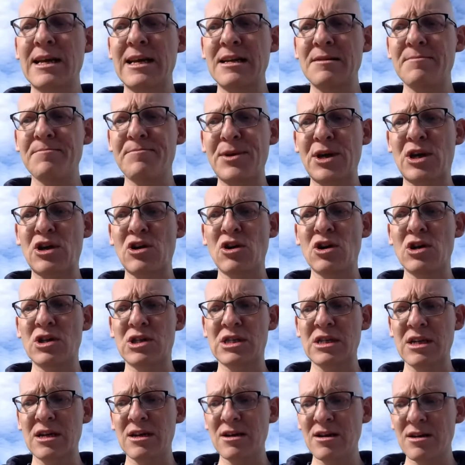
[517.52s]

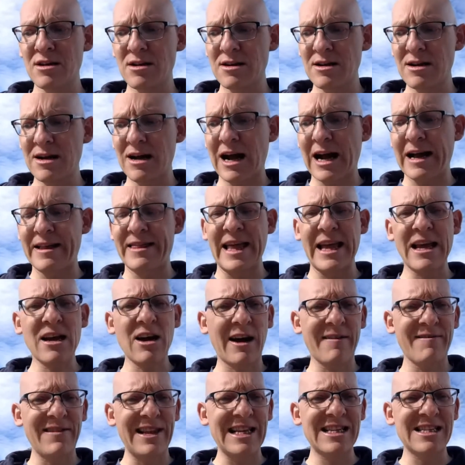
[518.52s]
Because I think
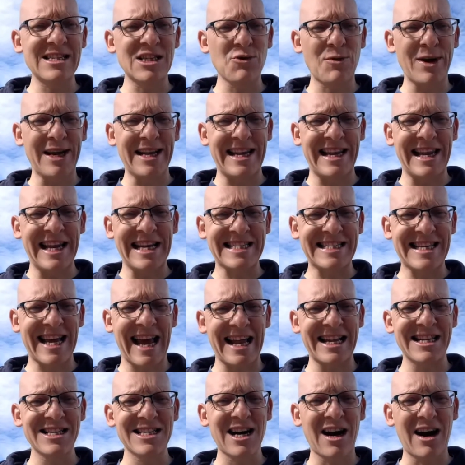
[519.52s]
I've listened to it at least
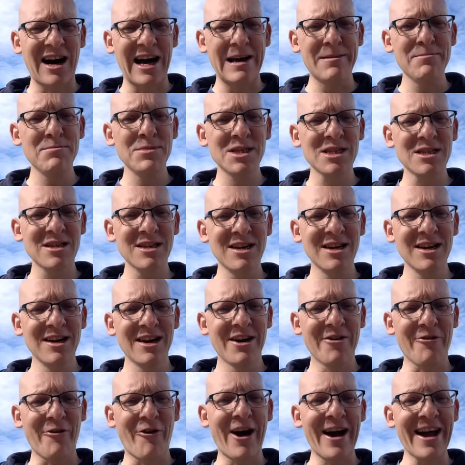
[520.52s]
10 times,
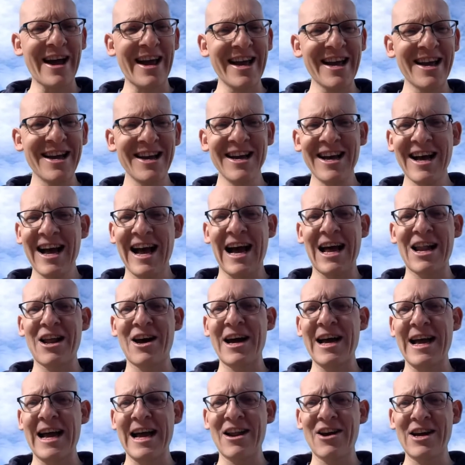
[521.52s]
right? And
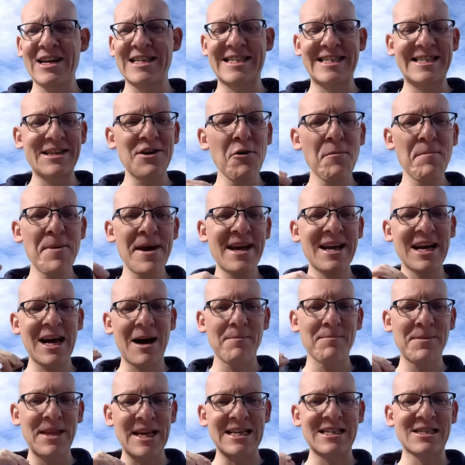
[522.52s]
I still pick
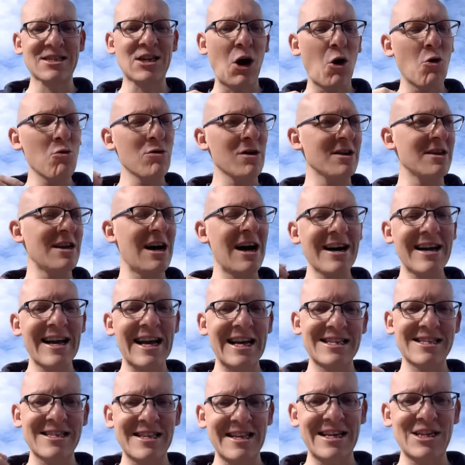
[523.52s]
up these golden
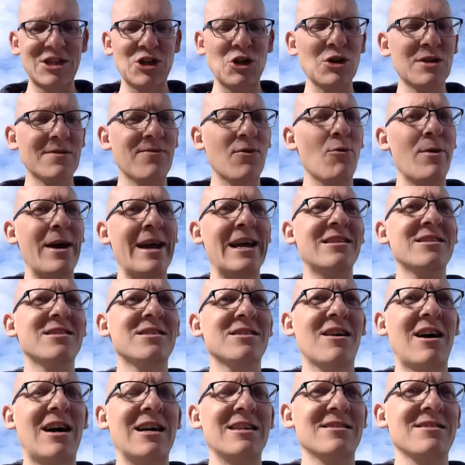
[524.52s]
nuggets and these useful
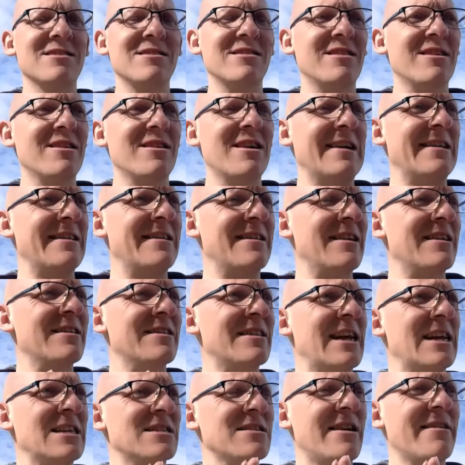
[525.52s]
insights and
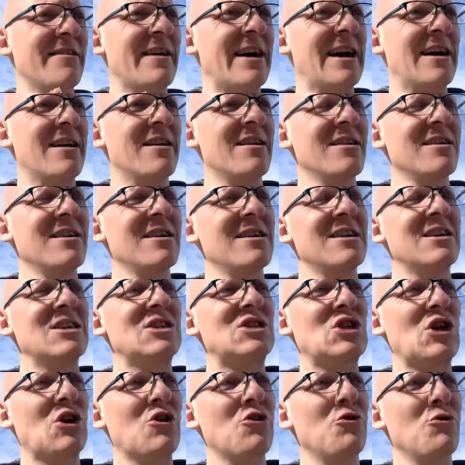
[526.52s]
things like that.
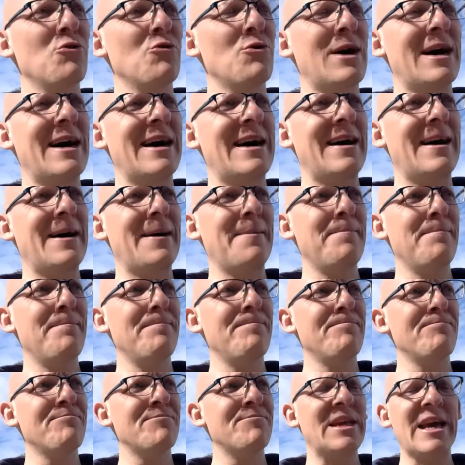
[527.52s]
So
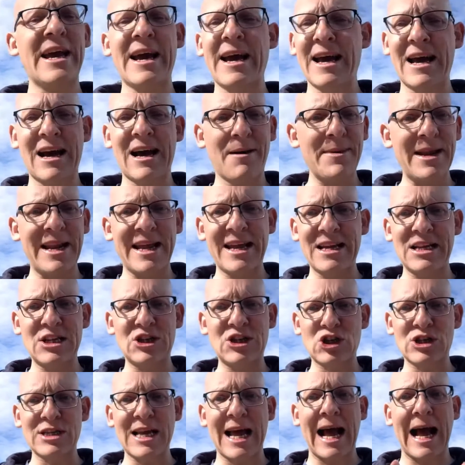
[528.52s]
yeah, I mean, it
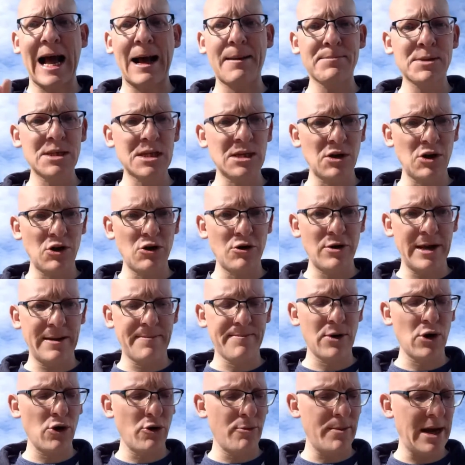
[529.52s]
just absolutely
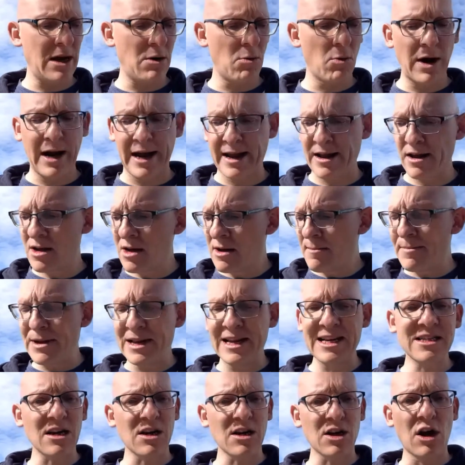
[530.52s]
blew me away. But
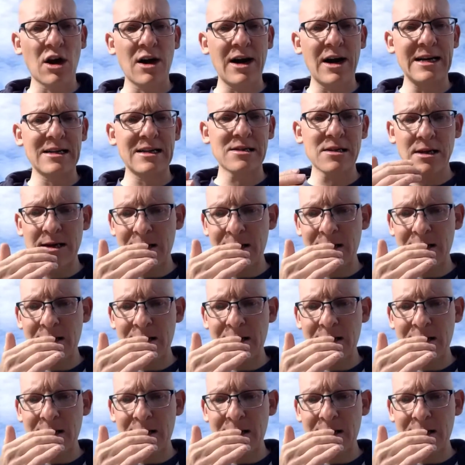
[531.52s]
listen, guys,